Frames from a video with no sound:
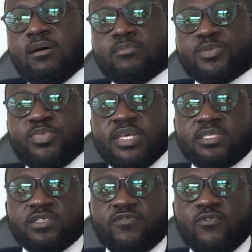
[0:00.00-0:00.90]

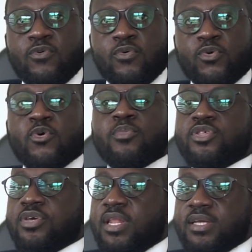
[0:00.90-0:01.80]
spaces for
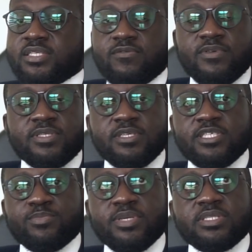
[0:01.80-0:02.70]
commercial activity,
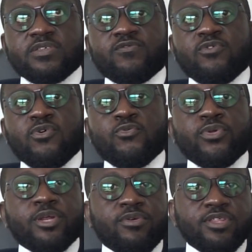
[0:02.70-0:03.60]
spaces for
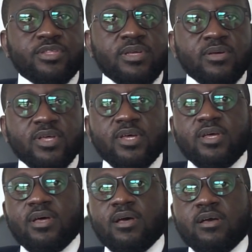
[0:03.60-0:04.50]
recreational,
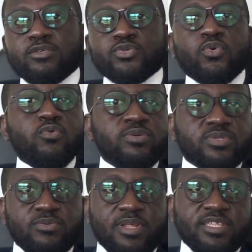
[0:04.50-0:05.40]
schools.
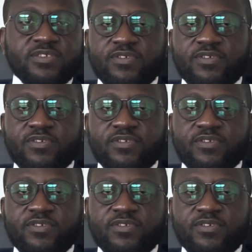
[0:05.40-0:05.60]
And I just